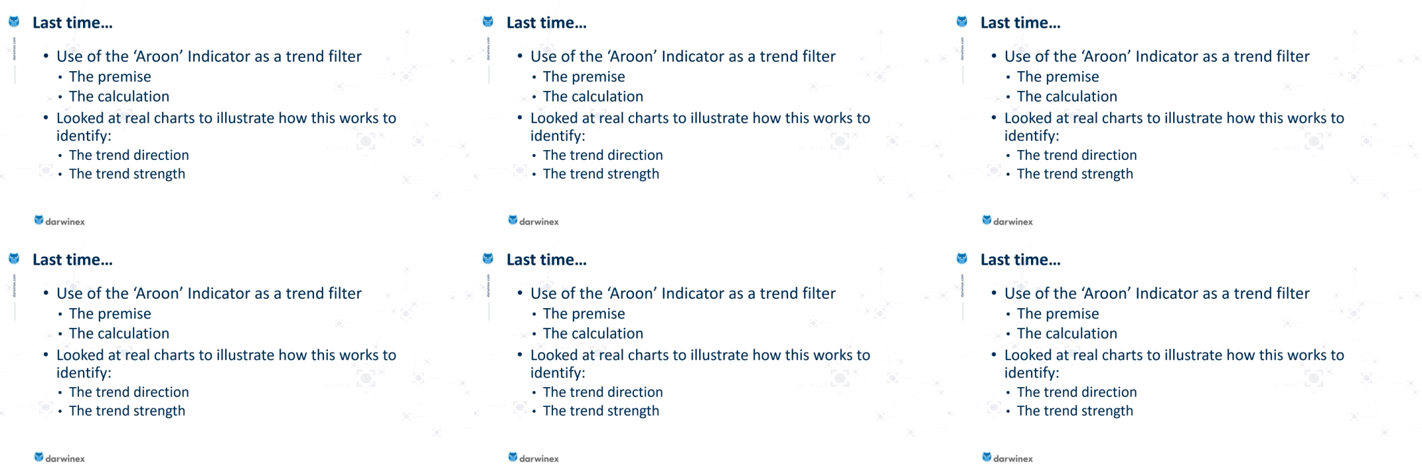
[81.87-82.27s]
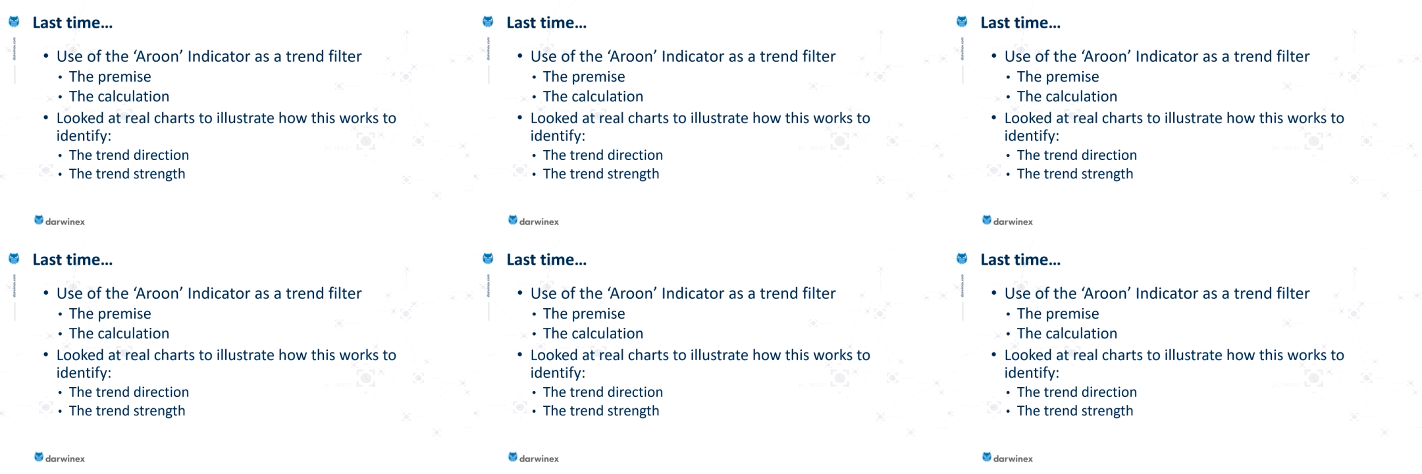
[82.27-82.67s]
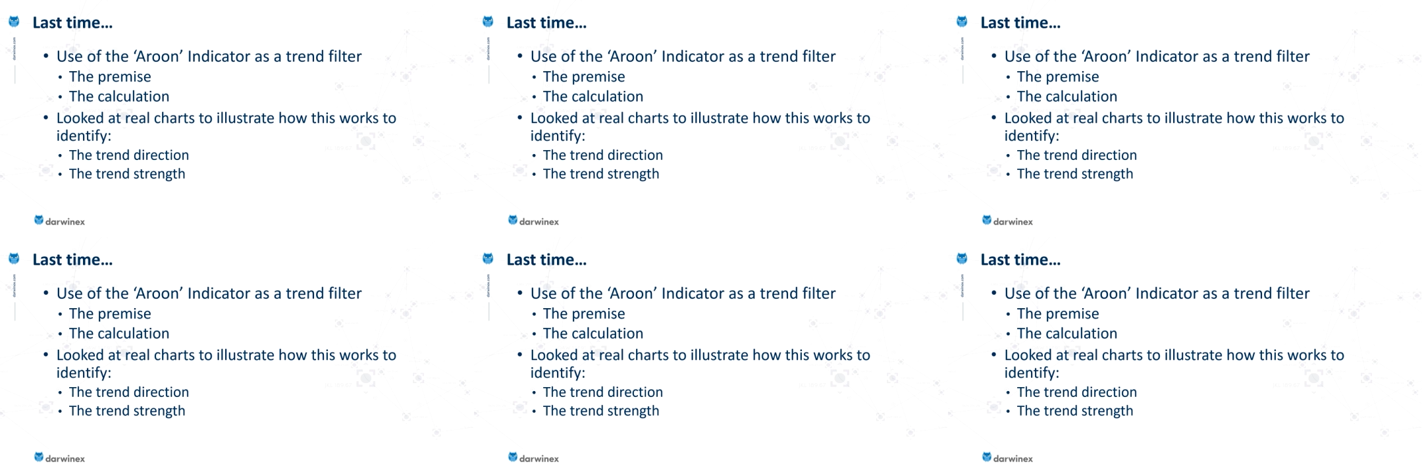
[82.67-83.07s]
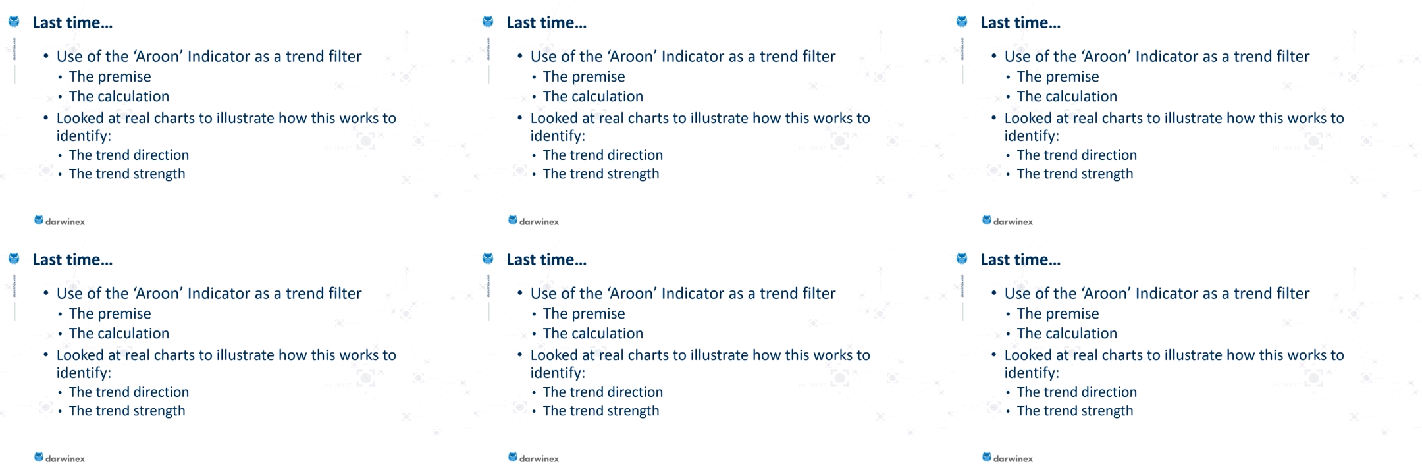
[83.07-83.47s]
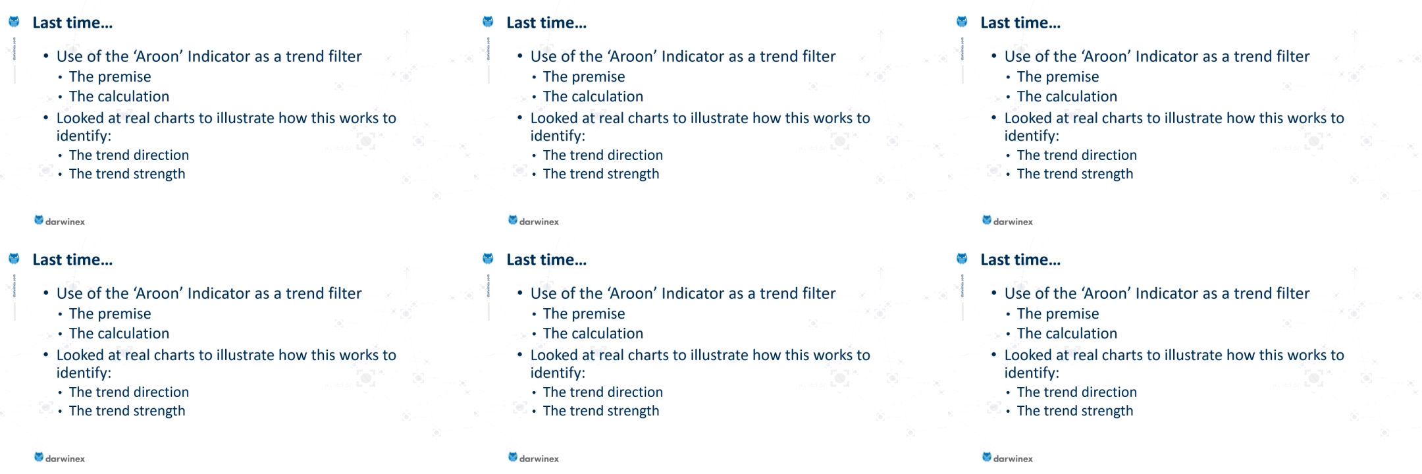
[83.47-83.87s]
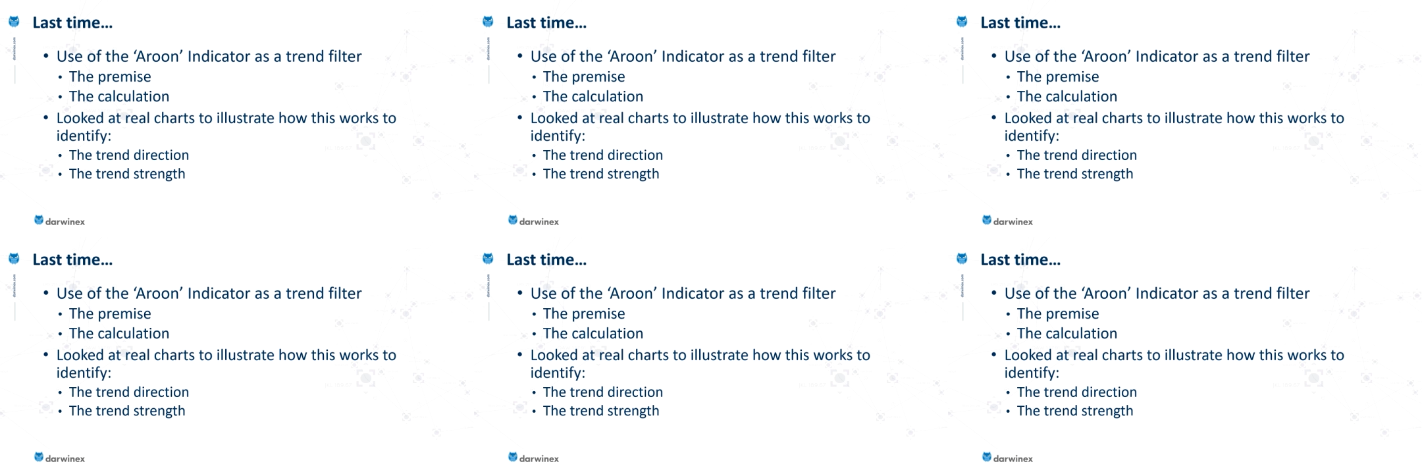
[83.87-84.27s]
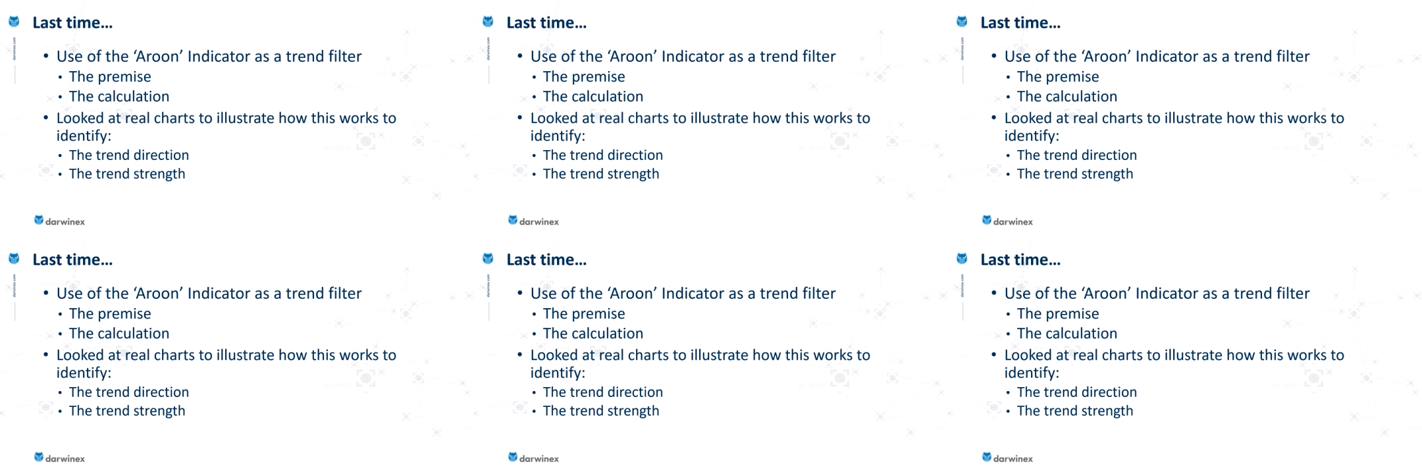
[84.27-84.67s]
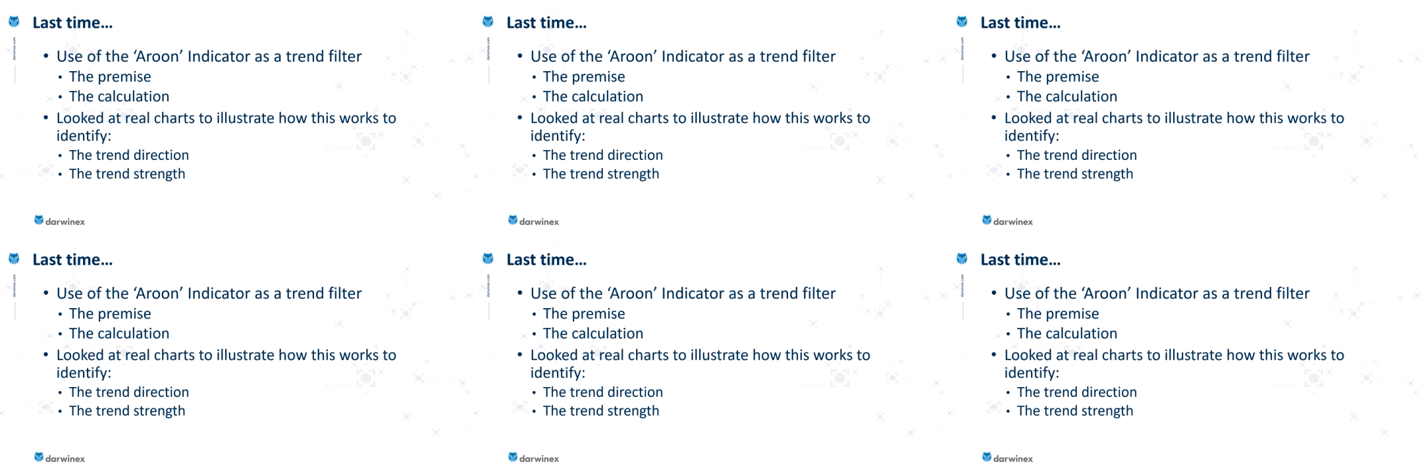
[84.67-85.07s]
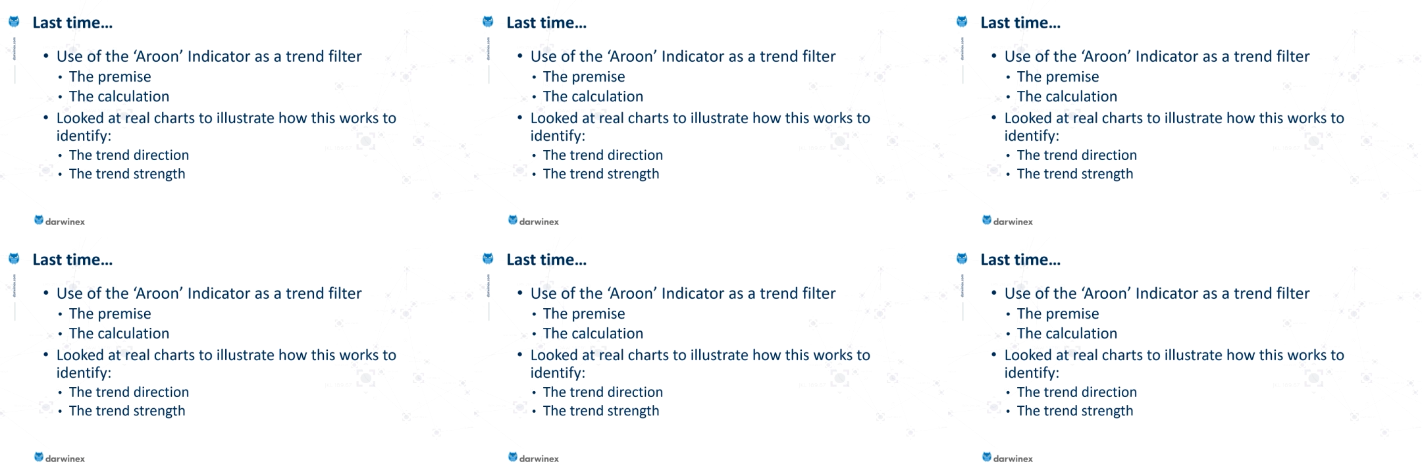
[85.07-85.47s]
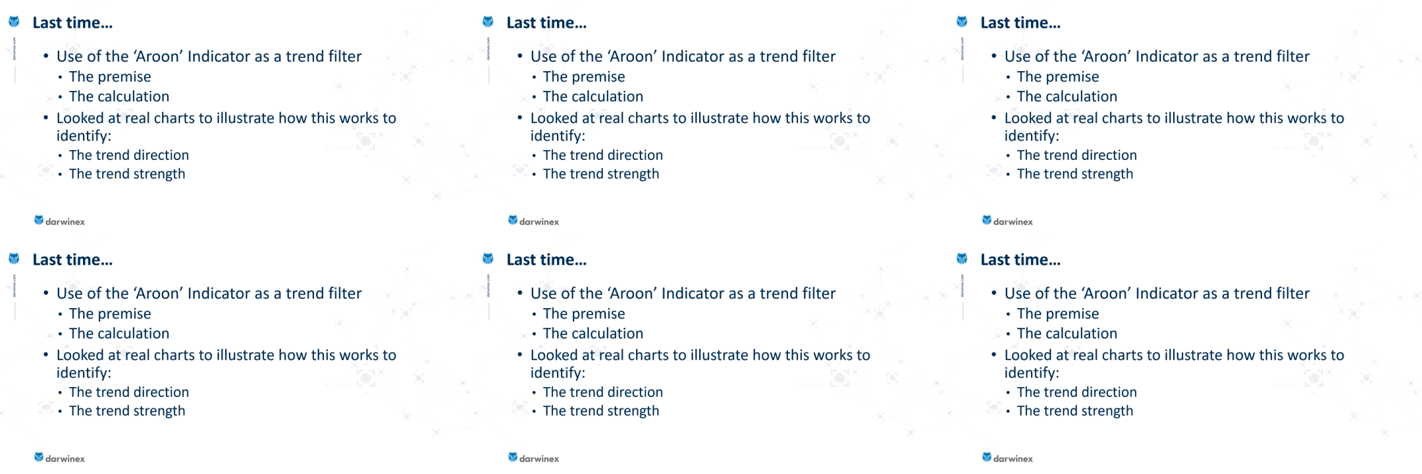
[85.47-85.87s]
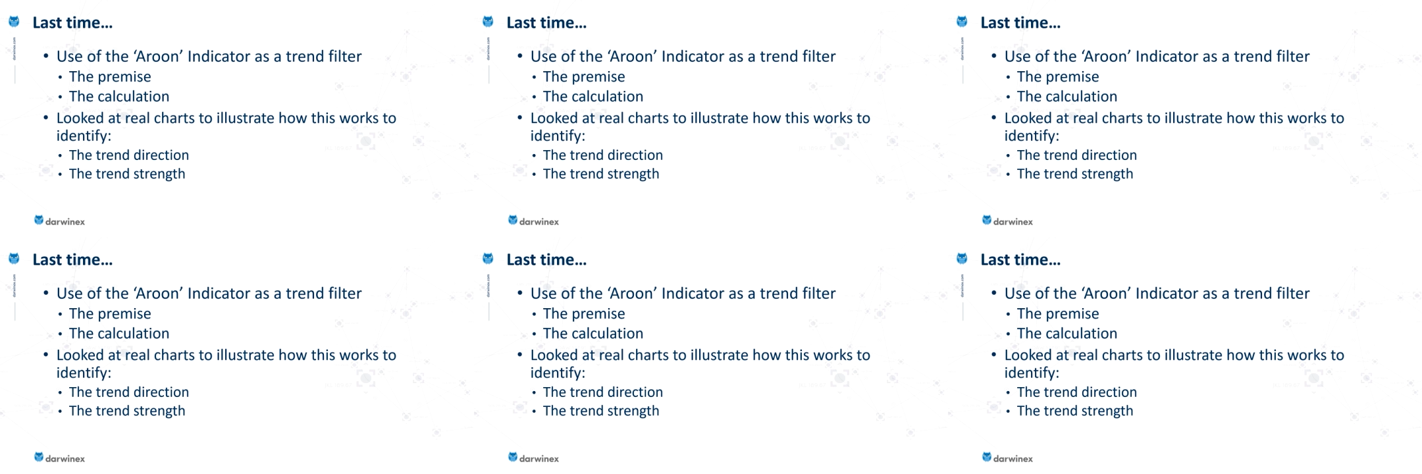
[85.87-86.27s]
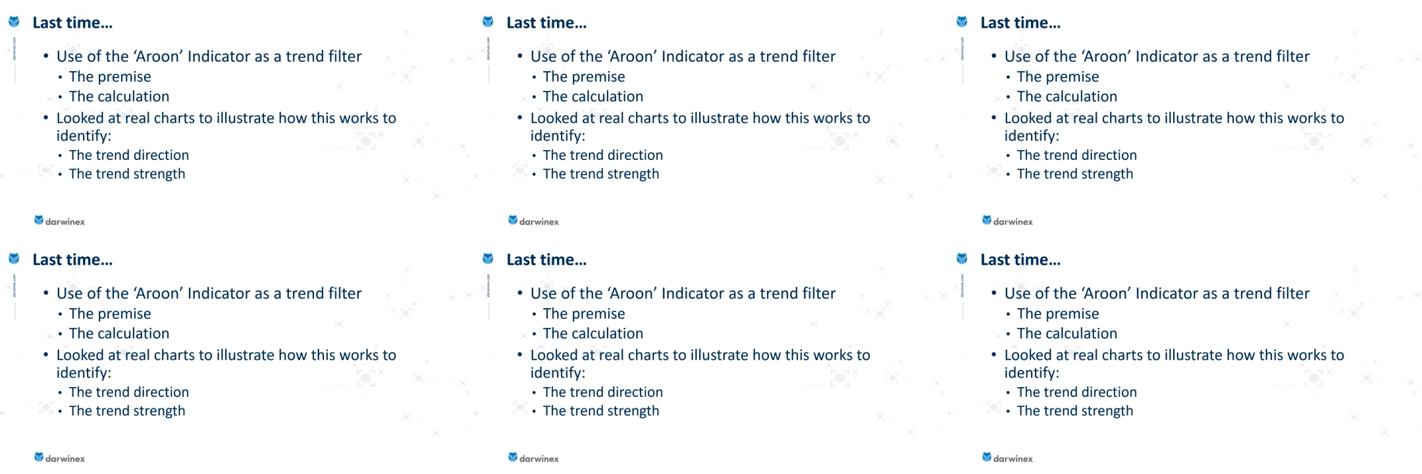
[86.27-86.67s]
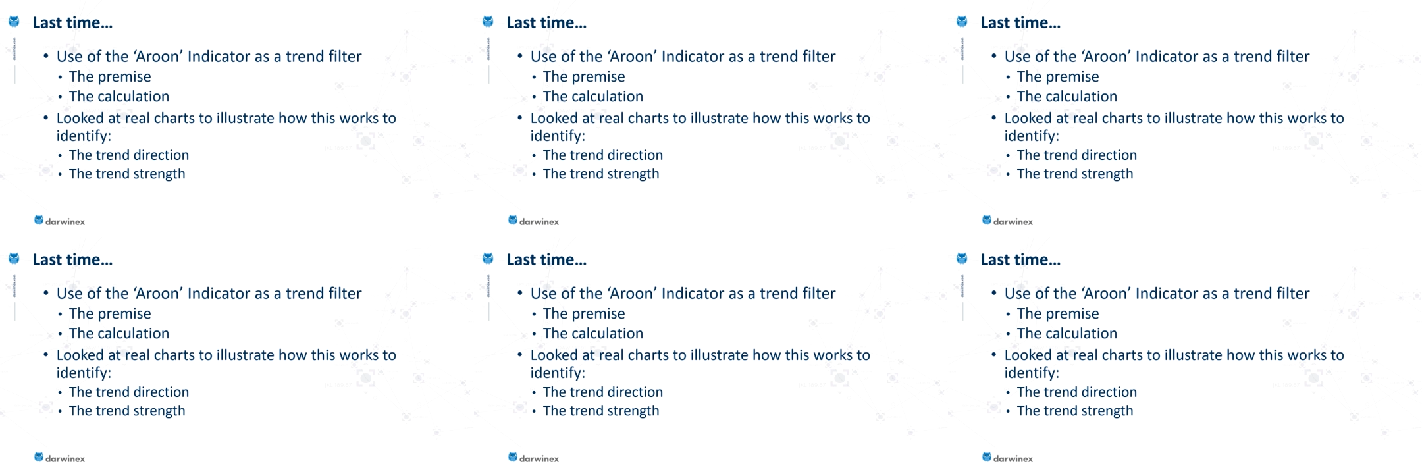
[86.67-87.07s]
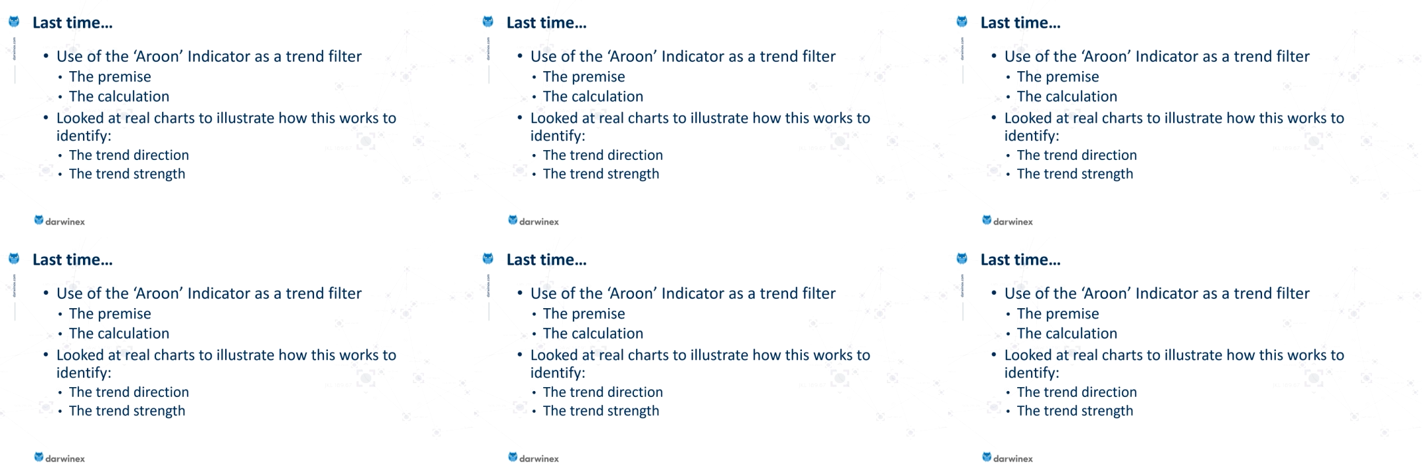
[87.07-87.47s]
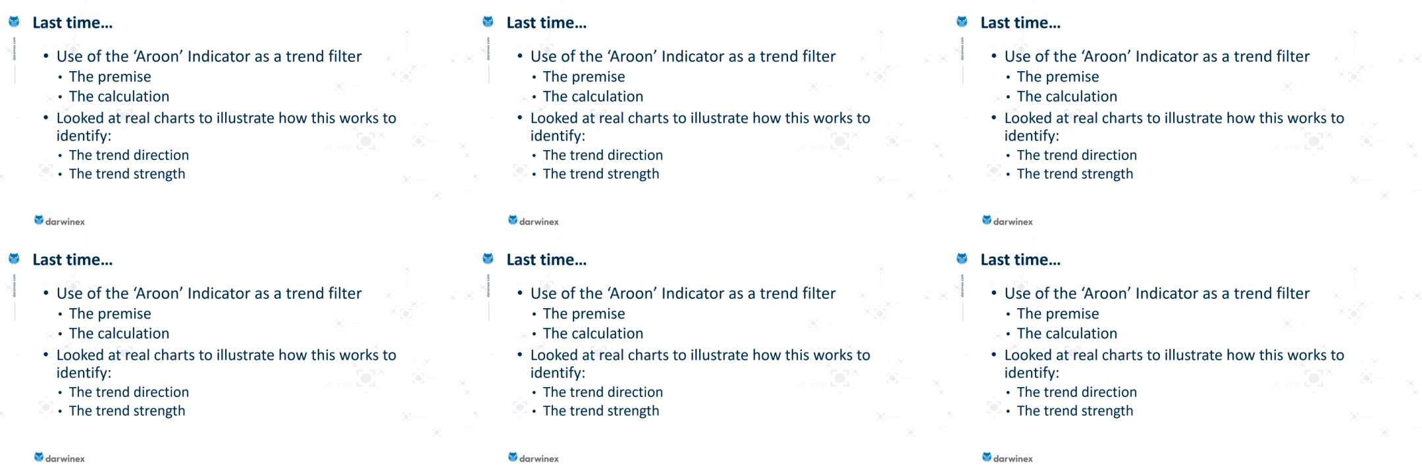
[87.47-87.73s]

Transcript: No face is visible, so there are no lips to read.